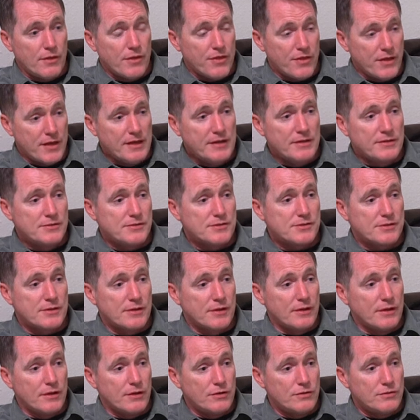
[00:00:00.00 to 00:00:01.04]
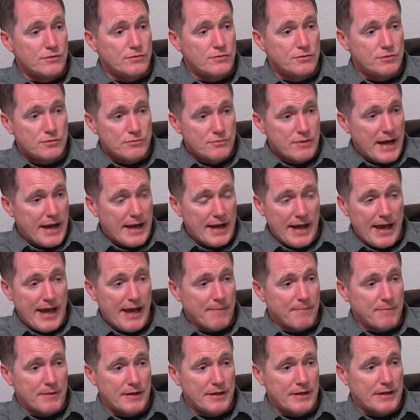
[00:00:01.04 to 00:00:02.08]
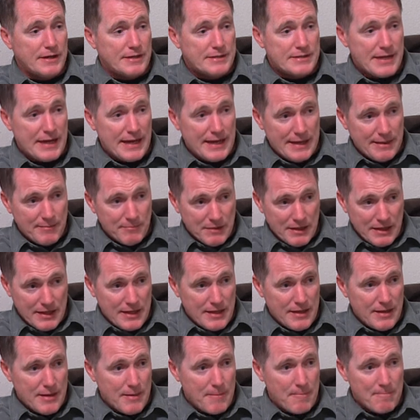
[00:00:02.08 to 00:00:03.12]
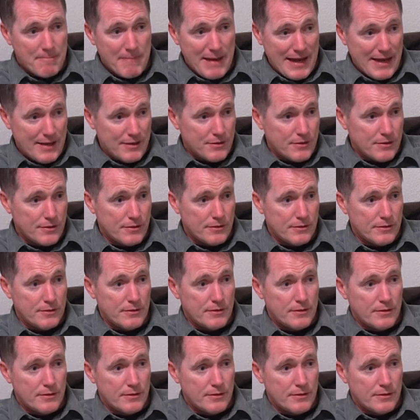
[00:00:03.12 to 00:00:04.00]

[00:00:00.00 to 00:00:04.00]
Things do not happen in a timely manner